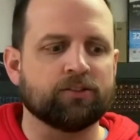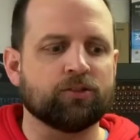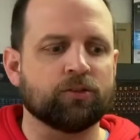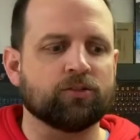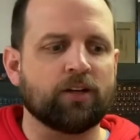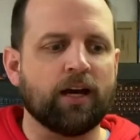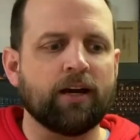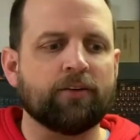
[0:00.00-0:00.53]
So
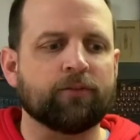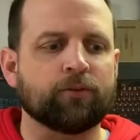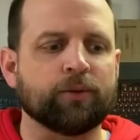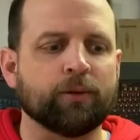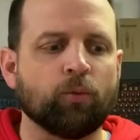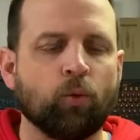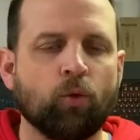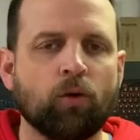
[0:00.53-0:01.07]
it's kind of a
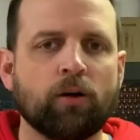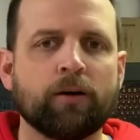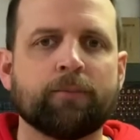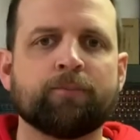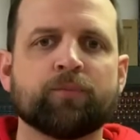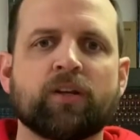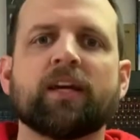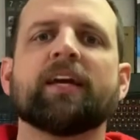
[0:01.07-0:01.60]

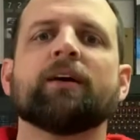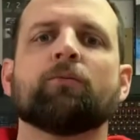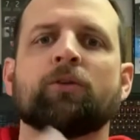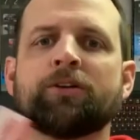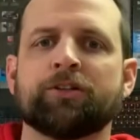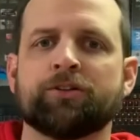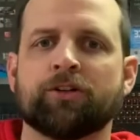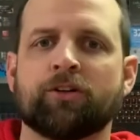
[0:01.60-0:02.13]
reward to get
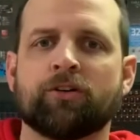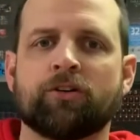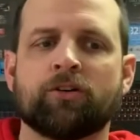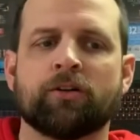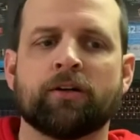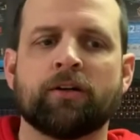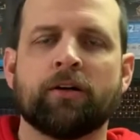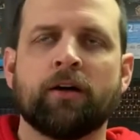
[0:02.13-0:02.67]
what you to
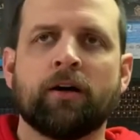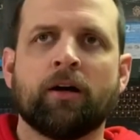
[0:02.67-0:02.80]
earn,